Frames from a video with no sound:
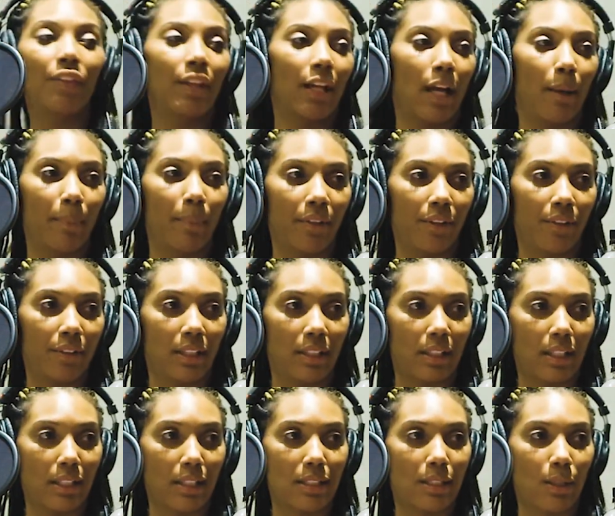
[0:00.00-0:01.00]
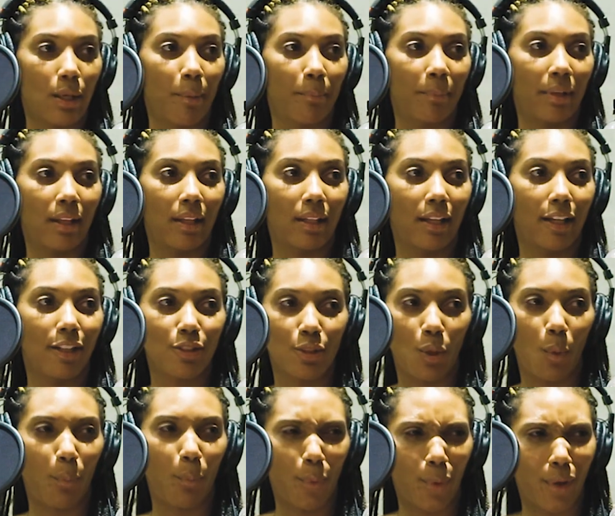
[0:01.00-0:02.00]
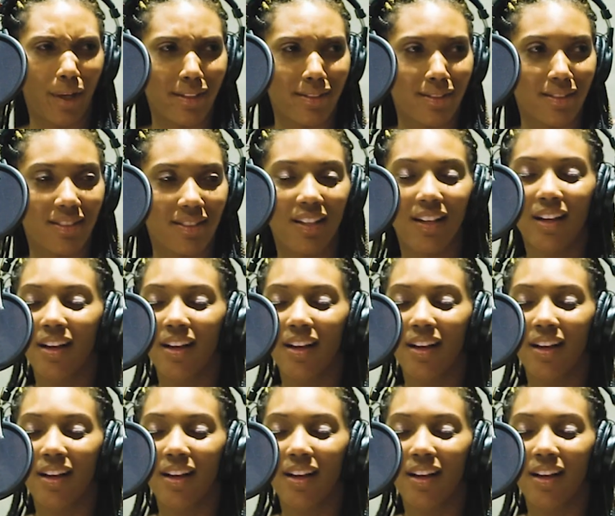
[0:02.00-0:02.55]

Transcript: thing, I've been there, done that, so I'm not like so pressed.